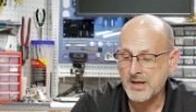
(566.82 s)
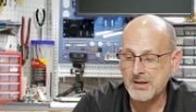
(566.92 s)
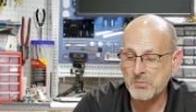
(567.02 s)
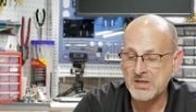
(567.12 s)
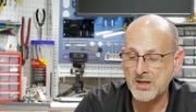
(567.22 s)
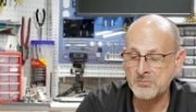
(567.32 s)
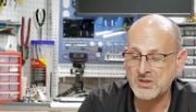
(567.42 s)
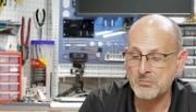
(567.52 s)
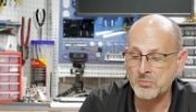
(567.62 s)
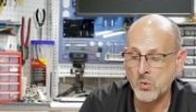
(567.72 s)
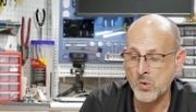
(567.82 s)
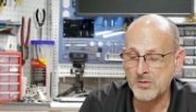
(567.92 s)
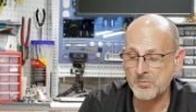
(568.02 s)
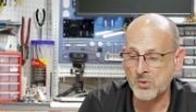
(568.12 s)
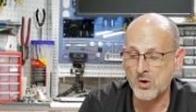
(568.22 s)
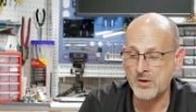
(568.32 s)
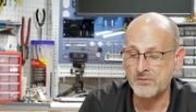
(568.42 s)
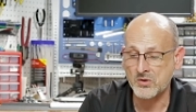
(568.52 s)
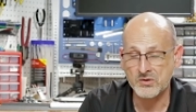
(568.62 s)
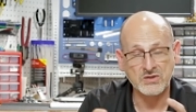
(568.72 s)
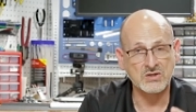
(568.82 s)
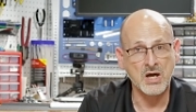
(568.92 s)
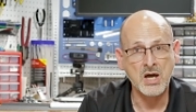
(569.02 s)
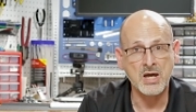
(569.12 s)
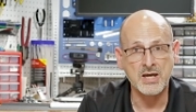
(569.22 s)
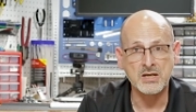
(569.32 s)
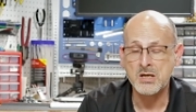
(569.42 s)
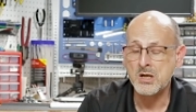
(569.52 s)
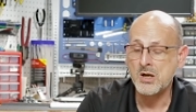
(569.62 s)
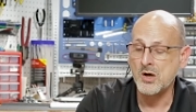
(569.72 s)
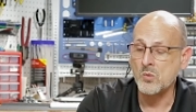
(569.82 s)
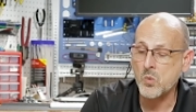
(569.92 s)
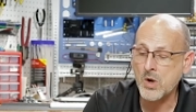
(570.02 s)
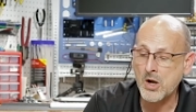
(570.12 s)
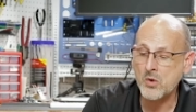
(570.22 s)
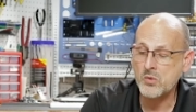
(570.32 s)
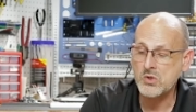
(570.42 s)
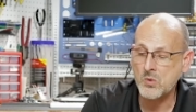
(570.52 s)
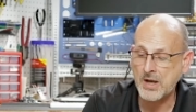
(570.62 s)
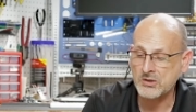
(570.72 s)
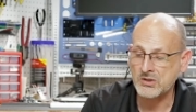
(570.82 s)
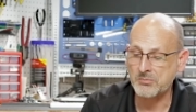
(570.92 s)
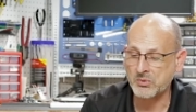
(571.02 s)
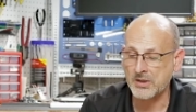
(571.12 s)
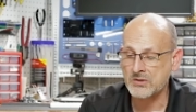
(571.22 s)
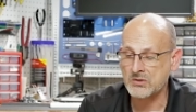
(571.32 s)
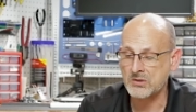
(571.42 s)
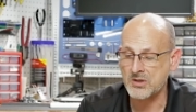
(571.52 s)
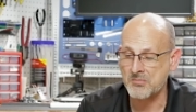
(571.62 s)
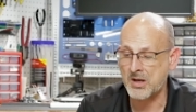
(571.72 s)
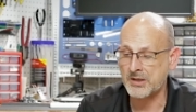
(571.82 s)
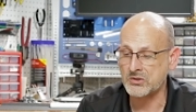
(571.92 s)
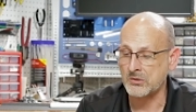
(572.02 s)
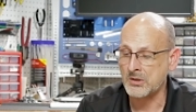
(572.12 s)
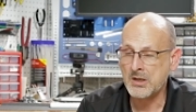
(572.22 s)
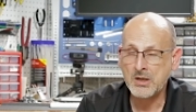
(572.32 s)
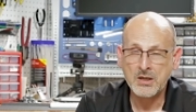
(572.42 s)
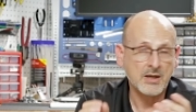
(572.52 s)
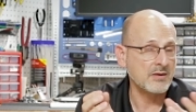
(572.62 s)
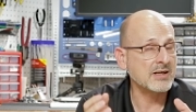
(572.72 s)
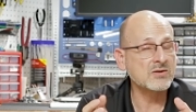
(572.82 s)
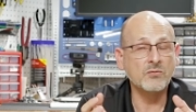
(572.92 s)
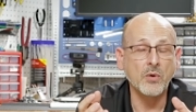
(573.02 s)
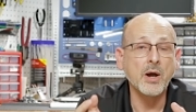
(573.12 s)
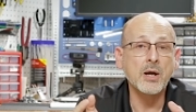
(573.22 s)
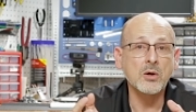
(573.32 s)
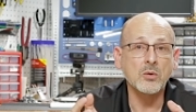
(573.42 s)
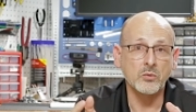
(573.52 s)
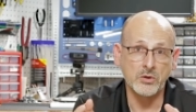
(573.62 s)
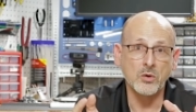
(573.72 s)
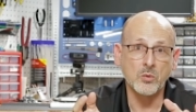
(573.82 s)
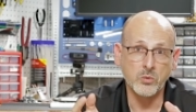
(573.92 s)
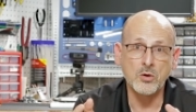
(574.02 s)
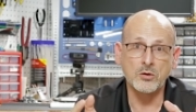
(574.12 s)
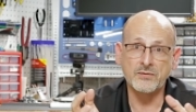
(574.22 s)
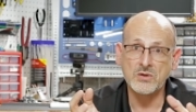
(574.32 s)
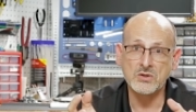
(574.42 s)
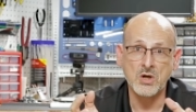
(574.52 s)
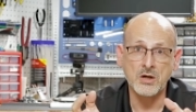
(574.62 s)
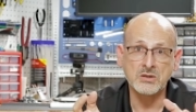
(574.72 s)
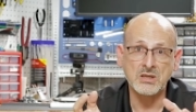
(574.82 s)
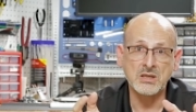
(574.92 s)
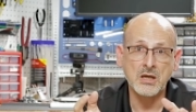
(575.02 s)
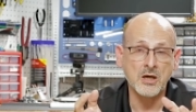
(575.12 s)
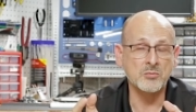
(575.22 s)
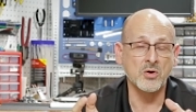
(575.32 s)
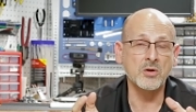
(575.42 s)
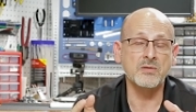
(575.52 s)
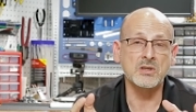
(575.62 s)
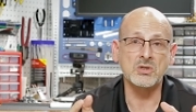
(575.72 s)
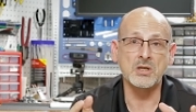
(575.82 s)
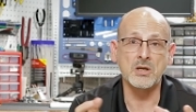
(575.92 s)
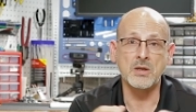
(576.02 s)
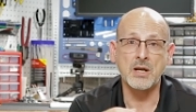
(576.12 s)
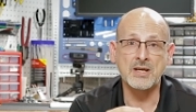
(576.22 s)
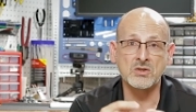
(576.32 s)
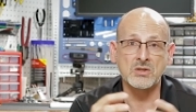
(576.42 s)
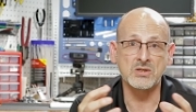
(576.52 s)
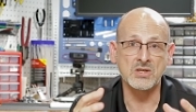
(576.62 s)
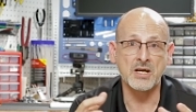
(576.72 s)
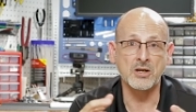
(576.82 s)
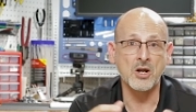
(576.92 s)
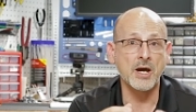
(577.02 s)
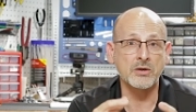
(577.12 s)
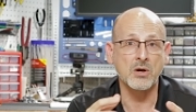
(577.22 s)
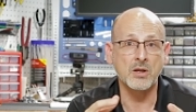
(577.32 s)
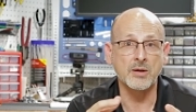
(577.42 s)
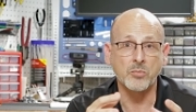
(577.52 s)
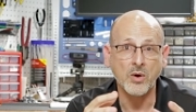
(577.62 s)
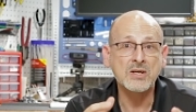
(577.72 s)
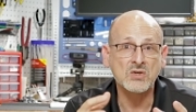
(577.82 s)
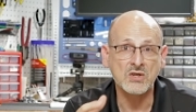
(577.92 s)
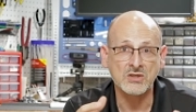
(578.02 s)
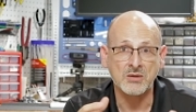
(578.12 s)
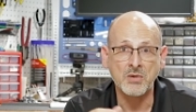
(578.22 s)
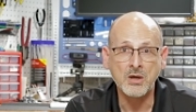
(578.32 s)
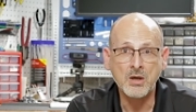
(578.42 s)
it becomes an important part of your design on where you actually place the module. And that's very real world. If you talk to any automotive engineer that has to design a hydraulic brake system,